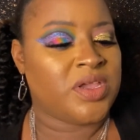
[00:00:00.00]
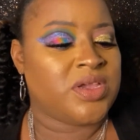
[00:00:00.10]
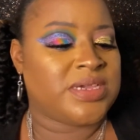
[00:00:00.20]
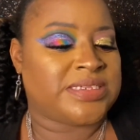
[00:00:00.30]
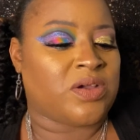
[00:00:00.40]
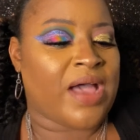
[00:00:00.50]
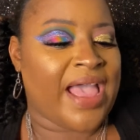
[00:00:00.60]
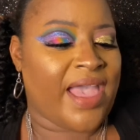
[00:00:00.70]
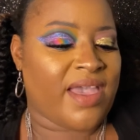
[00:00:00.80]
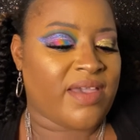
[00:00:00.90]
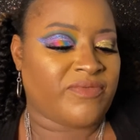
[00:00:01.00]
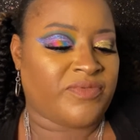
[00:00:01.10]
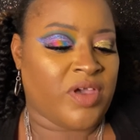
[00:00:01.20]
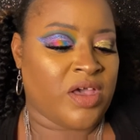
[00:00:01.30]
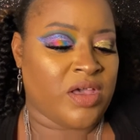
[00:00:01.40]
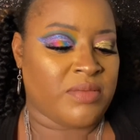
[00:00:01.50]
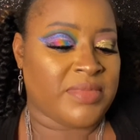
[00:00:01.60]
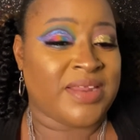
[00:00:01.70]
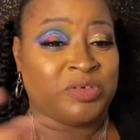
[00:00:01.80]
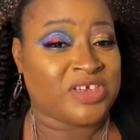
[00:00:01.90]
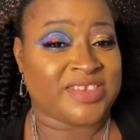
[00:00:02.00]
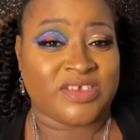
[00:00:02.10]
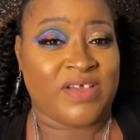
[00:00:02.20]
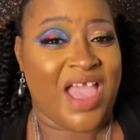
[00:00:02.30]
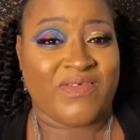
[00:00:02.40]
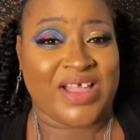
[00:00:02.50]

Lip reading: So I have which I still have,